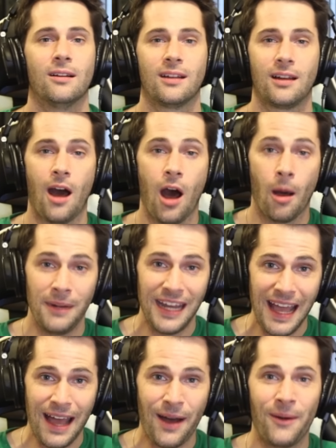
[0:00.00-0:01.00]
calm
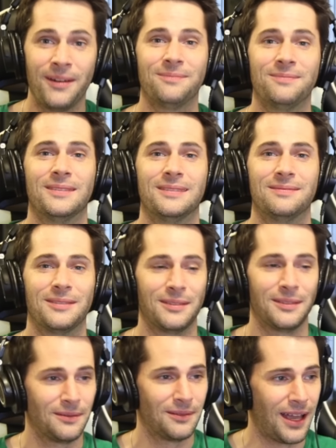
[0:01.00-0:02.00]
down,
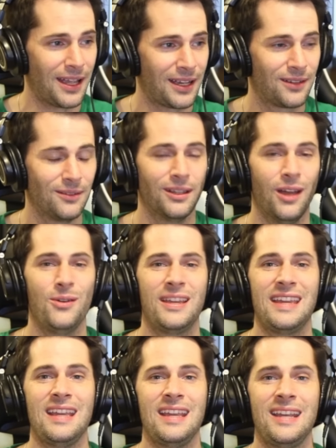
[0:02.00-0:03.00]
like
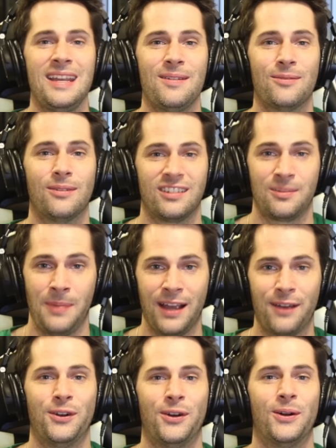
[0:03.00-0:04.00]
low-key,
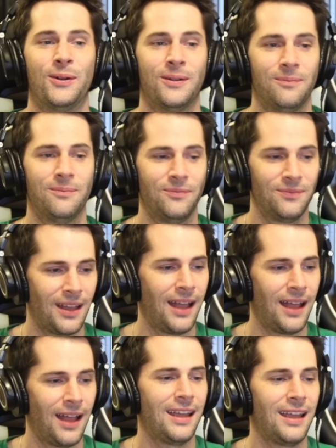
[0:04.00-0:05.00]
respectful. I
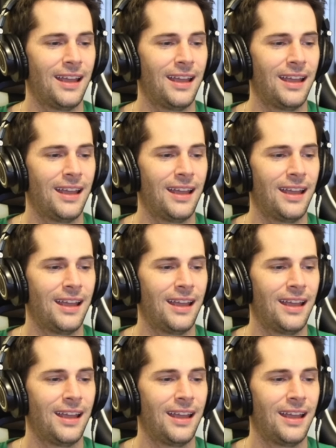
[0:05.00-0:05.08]
like it.